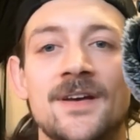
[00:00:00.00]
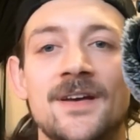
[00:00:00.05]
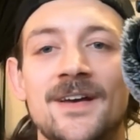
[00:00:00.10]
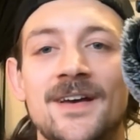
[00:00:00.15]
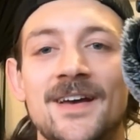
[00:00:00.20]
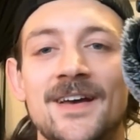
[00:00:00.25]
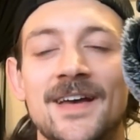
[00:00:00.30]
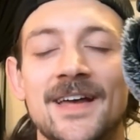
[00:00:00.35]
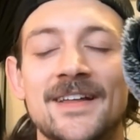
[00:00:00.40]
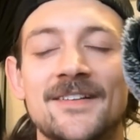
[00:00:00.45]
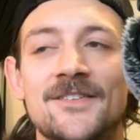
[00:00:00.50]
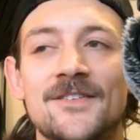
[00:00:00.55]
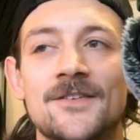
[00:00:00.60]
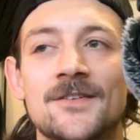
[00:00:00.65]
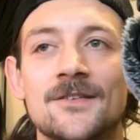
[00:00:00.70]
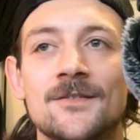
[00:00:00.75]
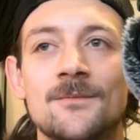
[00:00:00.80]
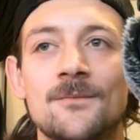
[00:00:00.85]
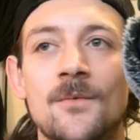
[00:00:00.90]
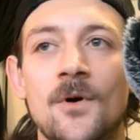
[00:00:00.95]

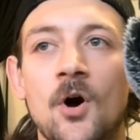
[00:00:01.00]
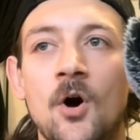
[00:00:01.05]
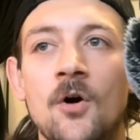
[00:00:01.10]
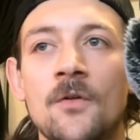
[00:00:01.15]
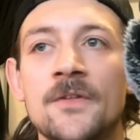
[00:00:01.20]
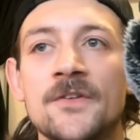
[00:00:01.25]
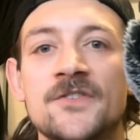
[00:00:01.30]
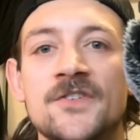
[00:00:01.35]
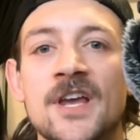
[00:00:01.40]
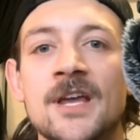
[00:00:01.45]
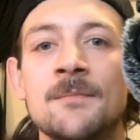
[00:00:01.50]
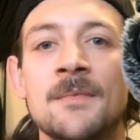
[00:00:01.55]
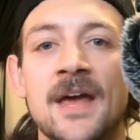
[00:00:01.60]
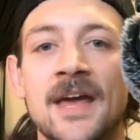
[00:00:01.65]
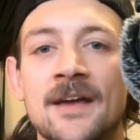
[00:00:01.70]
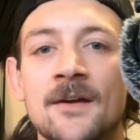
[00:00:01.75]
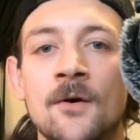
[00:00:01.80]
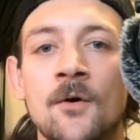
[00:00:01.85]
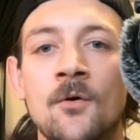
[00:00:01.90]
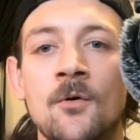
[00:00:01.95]
It's all the same
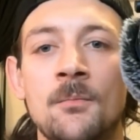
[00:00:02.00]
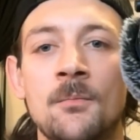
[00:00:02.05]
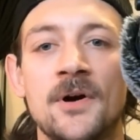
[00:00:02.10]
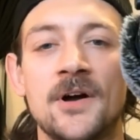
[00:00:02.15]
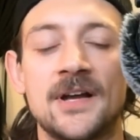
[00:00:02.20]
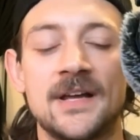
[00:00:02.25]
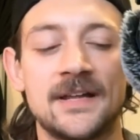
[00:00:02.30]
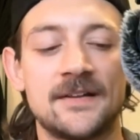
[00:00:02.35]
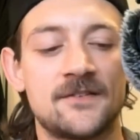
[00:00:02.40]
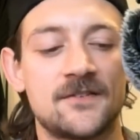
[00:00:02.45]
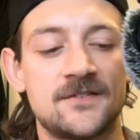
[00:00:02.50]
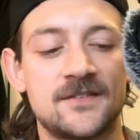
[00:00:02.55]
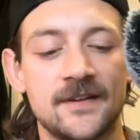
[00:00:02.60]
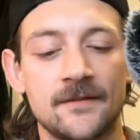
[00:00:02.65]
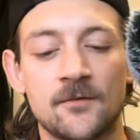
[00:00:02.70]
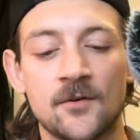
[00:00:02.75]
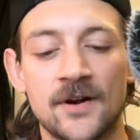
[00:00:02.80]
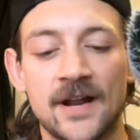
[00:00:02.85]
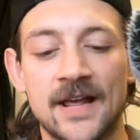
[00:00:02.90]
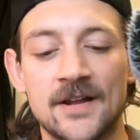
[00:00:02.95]
angle, but it's
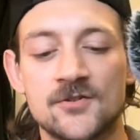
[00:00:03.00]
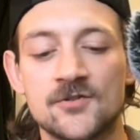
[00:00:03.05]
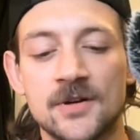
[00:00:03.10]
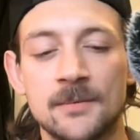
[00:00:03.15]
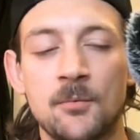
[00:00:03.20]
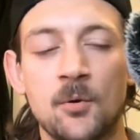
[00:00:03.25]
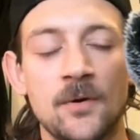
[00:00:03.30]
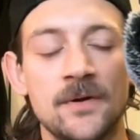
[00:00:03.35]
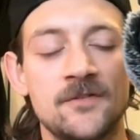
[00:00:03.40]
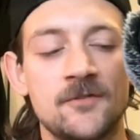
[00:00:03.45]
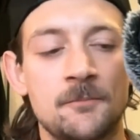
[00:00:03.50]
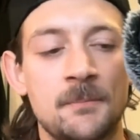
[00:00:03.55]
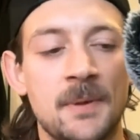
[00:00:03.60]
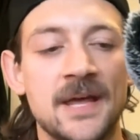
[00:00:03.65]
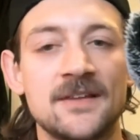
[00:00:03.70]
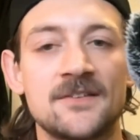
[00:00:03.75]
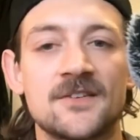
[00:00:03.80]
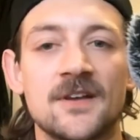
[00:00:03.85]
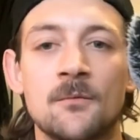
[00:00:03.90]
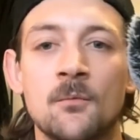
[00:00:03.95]
different entry points
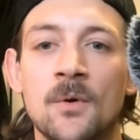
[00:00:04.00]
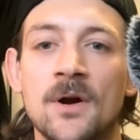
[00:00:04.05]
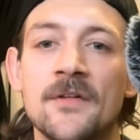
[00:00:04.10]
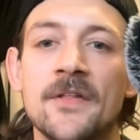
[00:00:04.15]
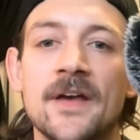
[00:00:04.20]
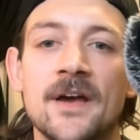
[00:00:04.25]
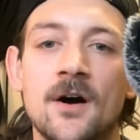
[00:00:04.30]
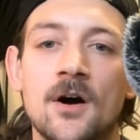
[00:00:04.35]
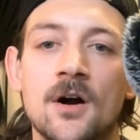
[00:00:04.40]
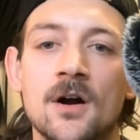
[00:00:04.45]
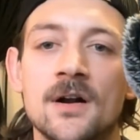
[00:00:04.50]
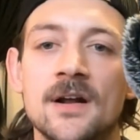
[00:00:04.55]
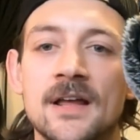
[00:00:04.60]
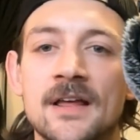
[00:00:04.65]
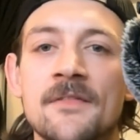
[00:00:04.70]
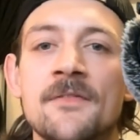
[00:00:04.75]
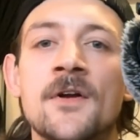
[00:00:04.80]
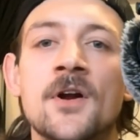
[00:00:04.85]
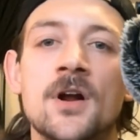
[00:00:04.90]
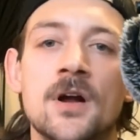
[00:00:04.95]
based on where they are
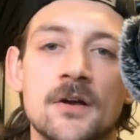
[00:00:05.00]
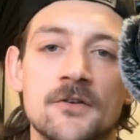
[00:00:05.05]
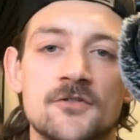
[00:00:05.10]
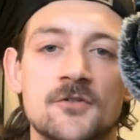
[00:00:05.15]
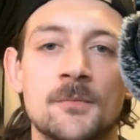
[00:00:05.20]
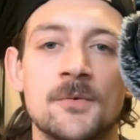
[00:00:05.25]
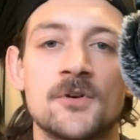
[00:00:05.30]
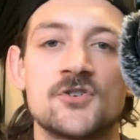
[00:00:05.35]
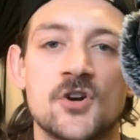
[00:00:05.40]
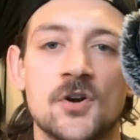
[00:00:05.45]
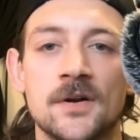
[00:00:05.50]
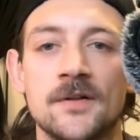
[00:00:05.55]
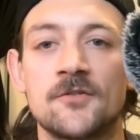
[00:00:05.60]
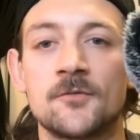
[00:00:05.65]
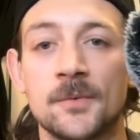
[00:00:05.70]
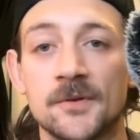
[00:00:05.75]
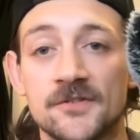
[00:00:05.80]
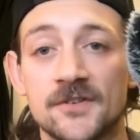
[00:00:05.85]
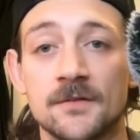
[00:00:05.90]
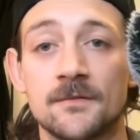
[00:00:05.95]
in their customer journey
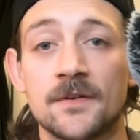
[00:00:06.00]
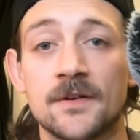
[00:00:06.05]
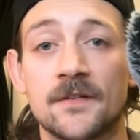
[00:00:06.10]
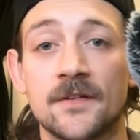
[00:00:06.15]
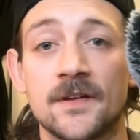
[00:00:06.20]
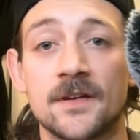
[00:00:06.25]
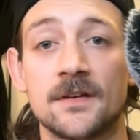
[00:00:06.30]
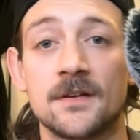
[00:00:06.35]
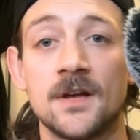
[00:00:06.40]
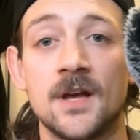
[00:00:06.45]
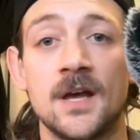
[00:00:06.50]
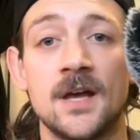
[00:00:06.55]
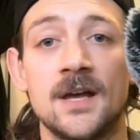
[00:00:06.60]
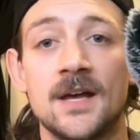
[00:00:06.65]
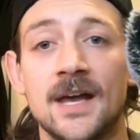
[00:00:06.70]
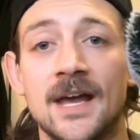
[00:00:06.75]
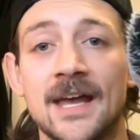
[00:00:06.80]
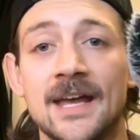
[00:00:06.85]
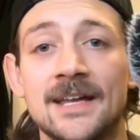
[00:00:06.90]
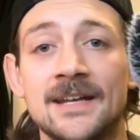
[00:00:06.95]
specifically.
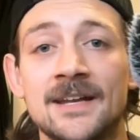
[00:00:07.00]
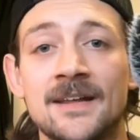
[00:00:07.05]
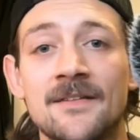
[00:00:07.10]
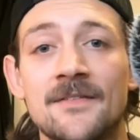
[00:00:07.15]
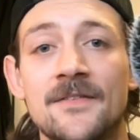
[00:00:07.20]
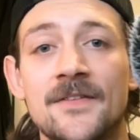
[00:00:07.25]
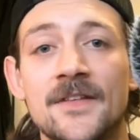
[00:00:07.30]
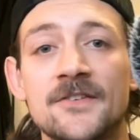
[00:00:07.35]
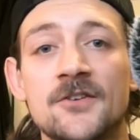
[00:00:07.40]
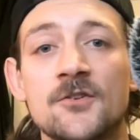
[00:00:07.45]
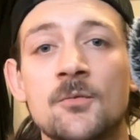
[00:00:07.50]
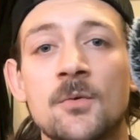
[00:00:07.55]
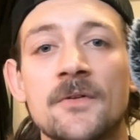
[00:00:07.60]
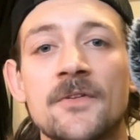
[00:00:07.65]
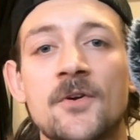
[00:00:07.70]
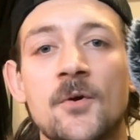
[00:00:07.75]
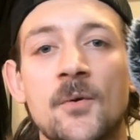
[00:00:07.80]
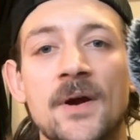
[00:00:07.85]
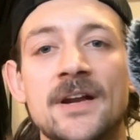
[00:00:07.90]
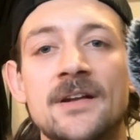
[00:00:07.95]
And this is where the
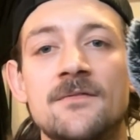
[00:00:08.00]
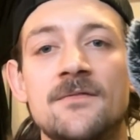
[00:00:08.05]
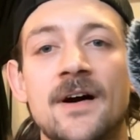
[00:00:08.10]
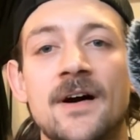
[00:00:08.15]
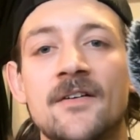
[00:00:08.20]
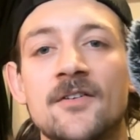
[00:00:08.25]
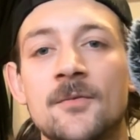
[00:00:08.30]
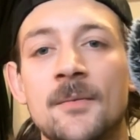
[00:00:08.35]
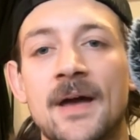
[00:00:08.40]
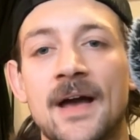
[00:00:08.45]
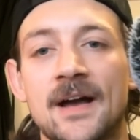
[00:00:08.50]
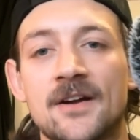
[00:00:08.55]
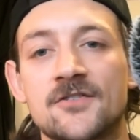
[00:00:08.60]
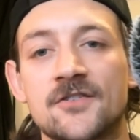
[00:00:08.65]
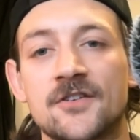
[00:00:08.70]
creative volume actually